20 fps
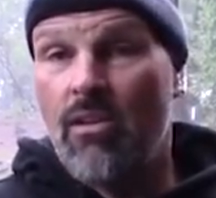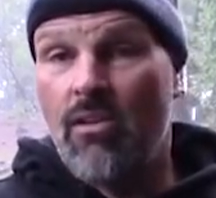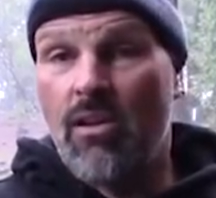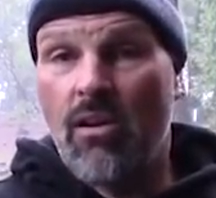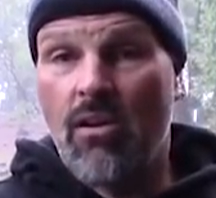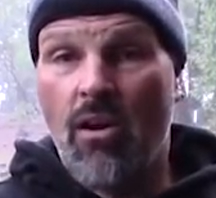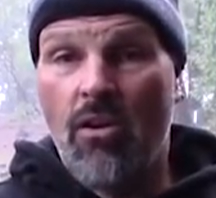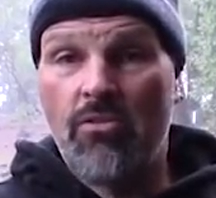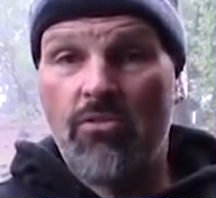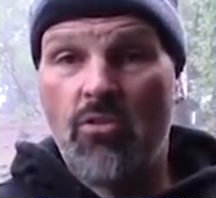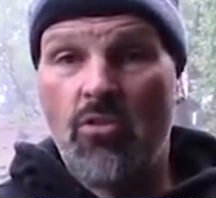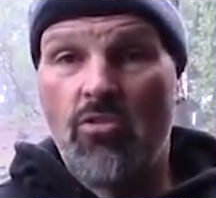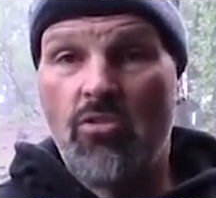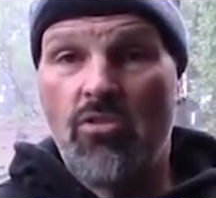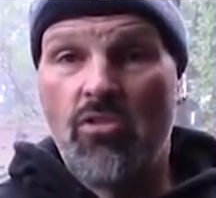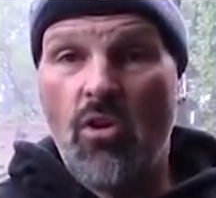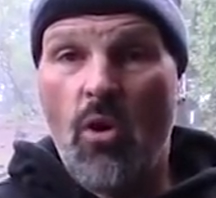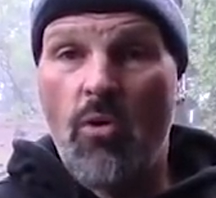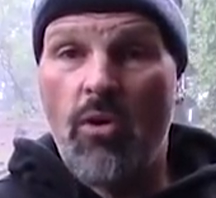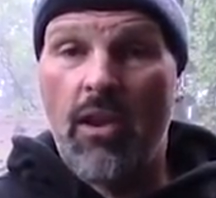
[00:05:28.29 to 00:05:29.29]
Could also
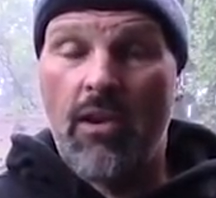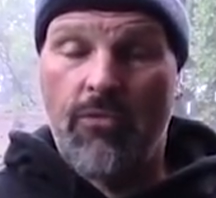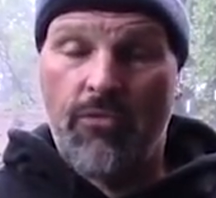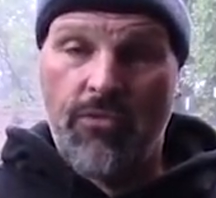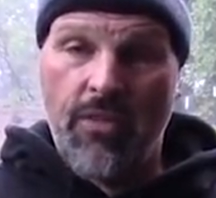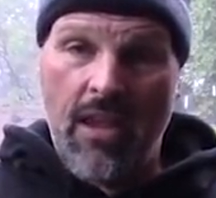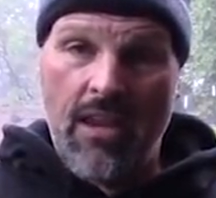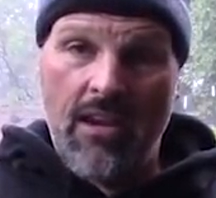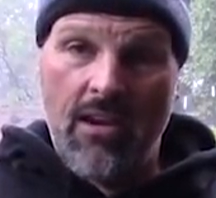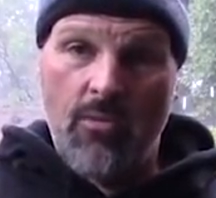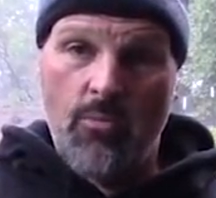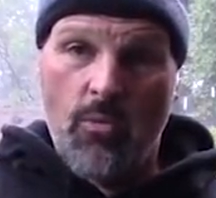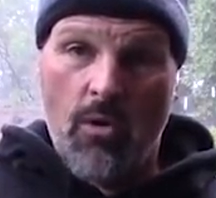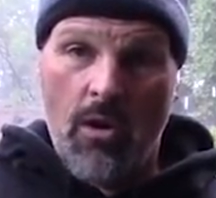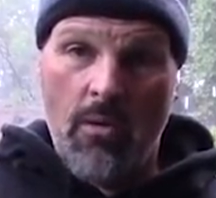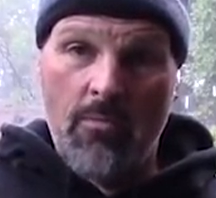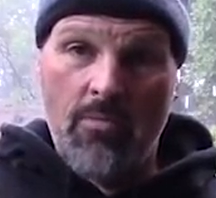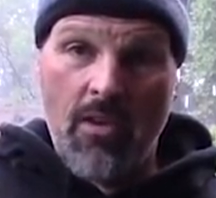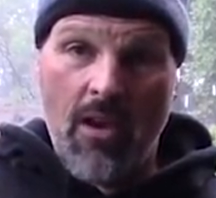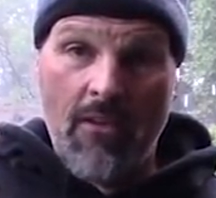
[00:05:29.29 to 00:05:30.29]
soak inflated
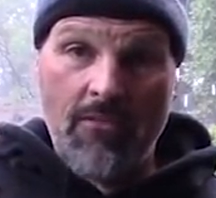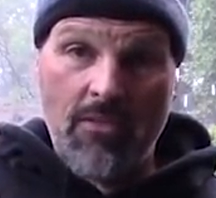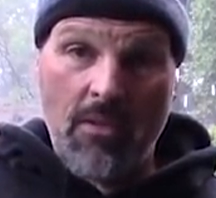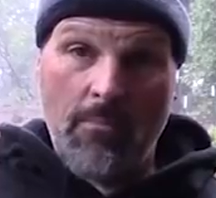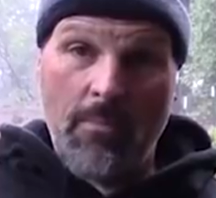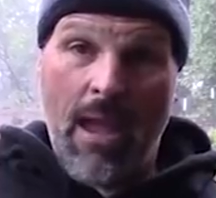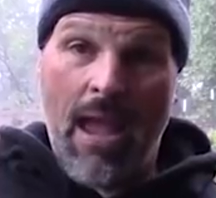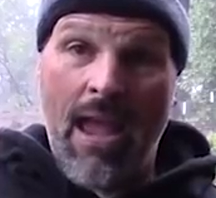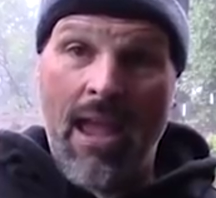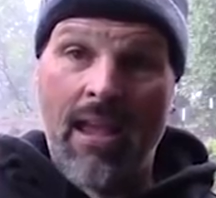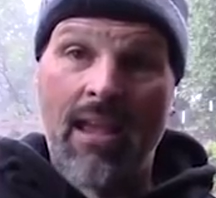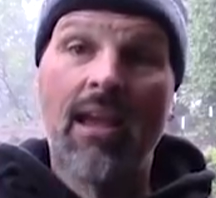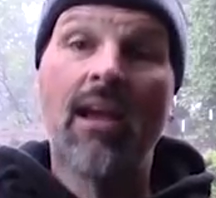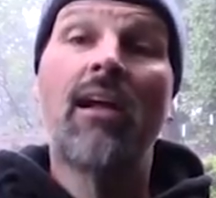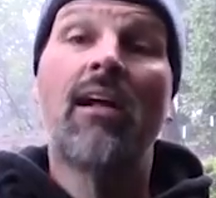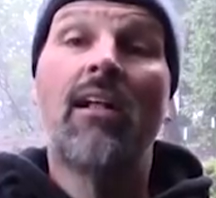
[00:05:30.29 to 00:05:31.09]
worms off the bank,